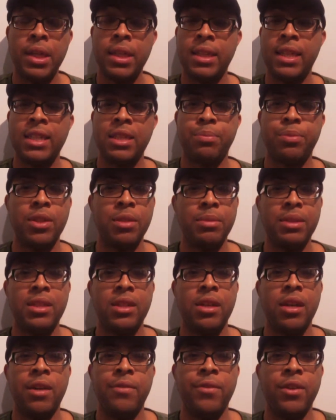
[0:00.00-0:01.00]
That's pretty much
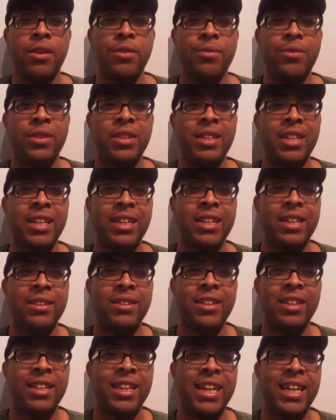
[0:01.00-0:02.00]
how I felt for
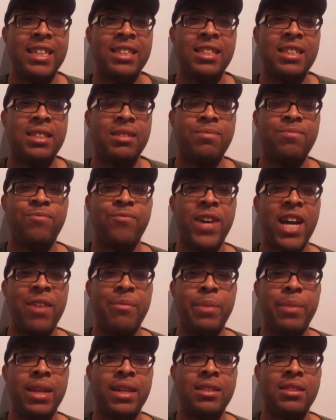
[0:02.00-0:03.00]
the last
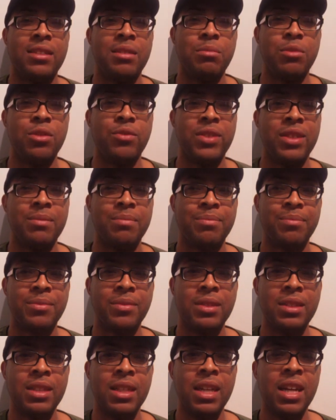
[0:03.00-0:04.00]
5 minutes of the movie.
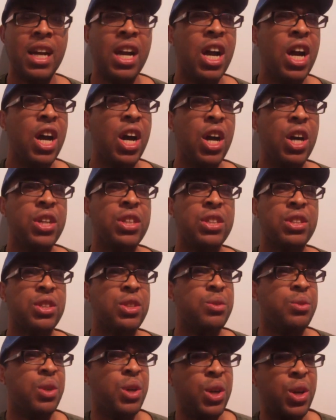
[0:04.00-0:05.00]

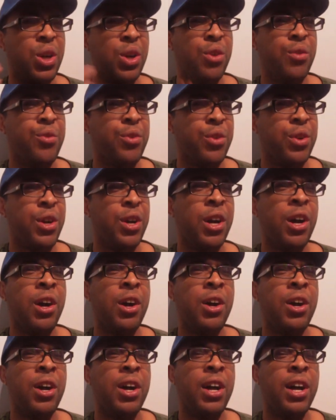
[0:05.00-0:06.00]
So
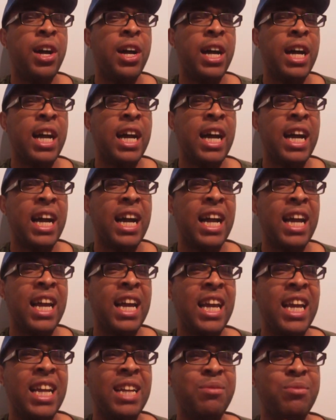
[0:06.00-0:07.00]
overall,
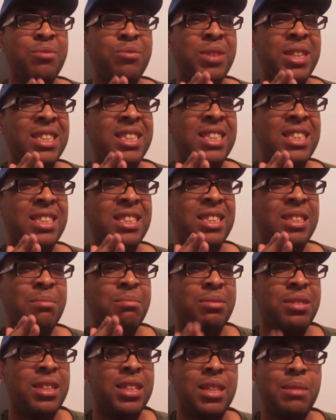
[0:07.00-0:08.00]
it wasn't
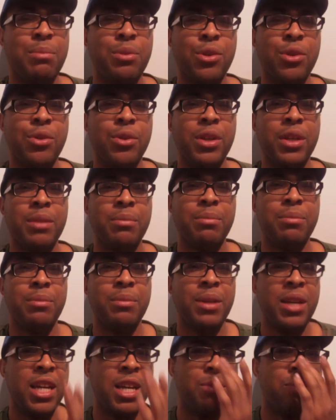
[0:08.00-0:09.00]
completely boring.
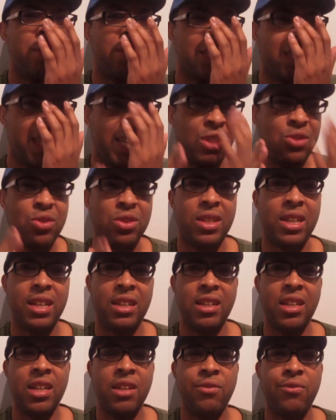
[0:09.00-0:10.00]
It was interesting
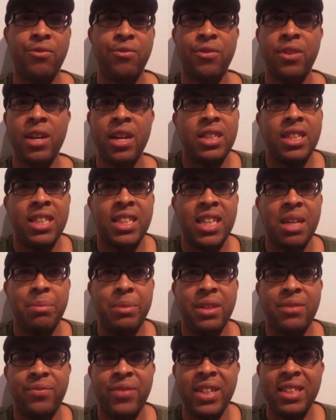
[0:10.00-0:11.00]
enough. It kept
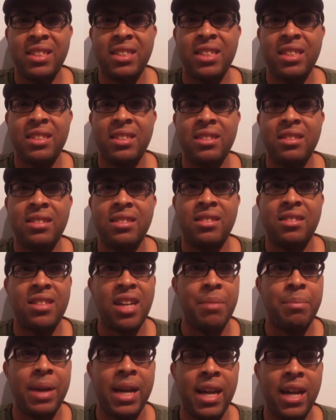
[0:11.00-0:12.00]
me invested
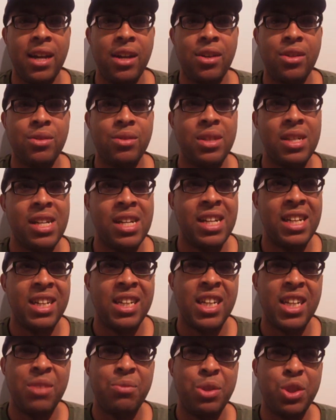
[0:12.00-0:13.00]
somehow.
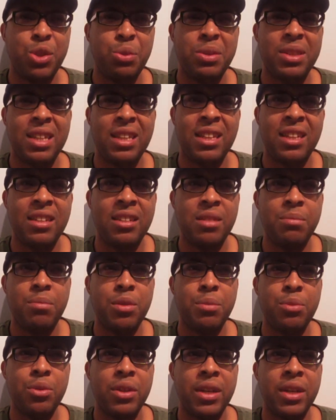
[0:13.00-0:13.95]
I wish there was a little bit more